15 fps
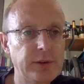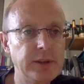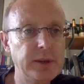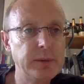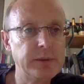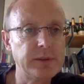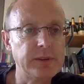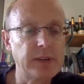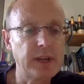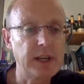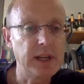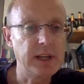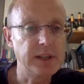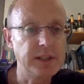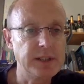sequence is
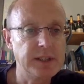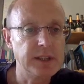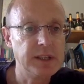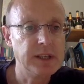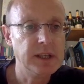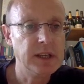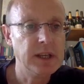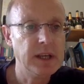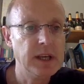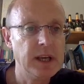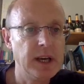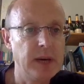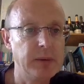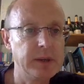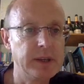highlighted,
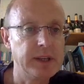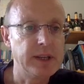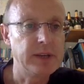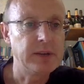and we can now